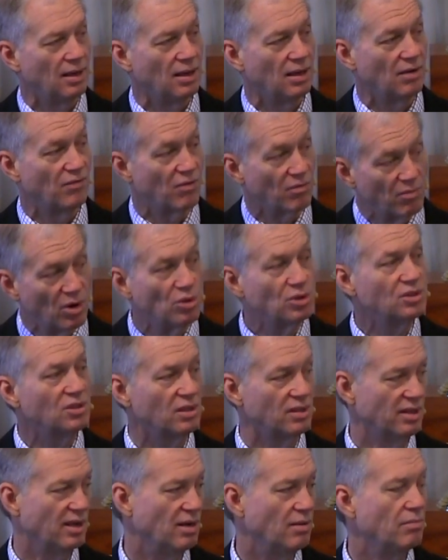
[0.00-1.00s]
And for most
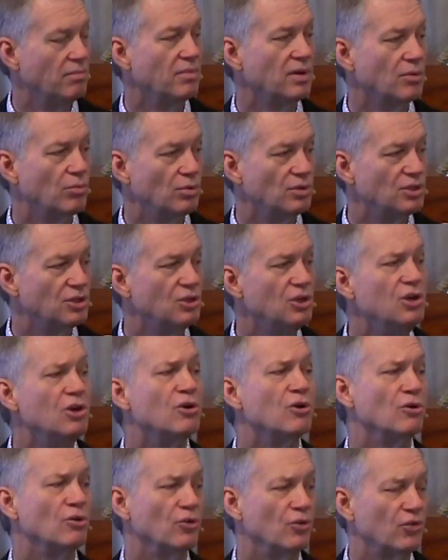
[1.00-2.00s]
of them, it was
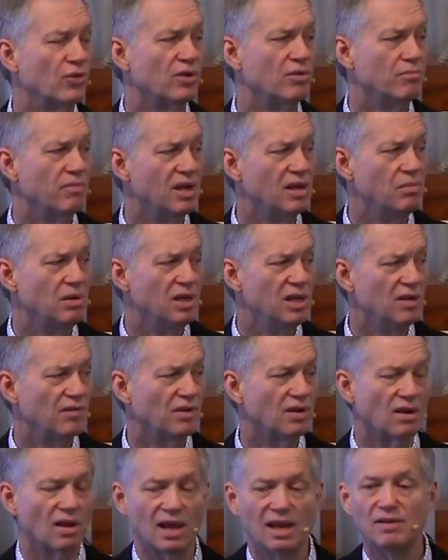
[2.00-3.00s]
years and maybe
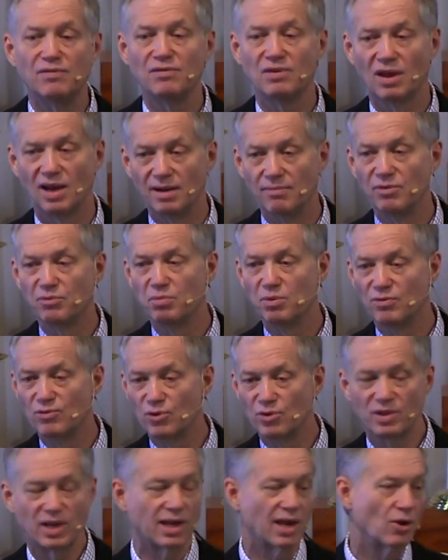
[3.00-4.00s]
even lifetimes
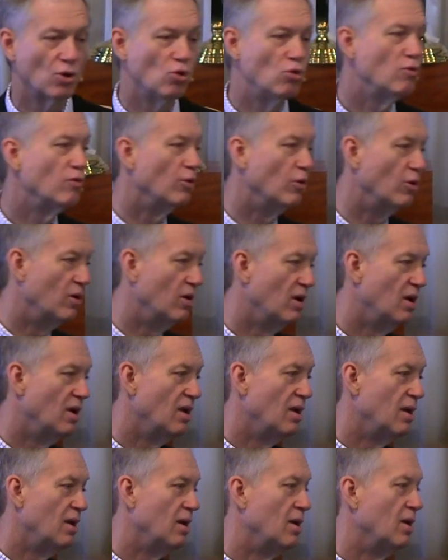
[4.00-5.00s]
before they got over
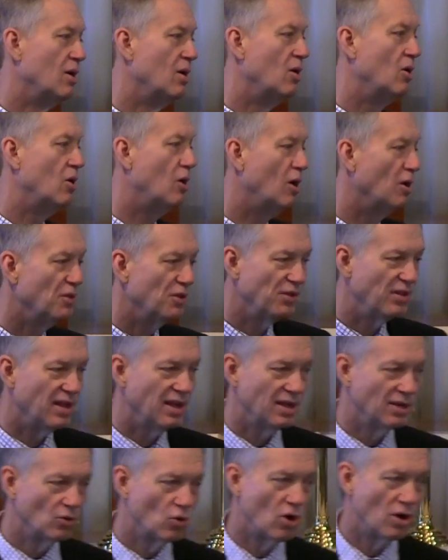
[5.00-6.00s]
all that they
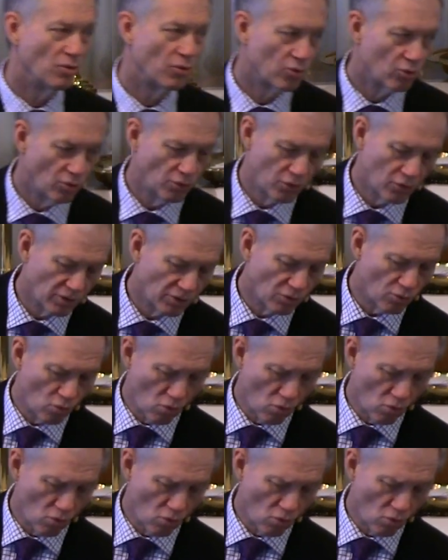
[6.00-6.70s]
had gone through during the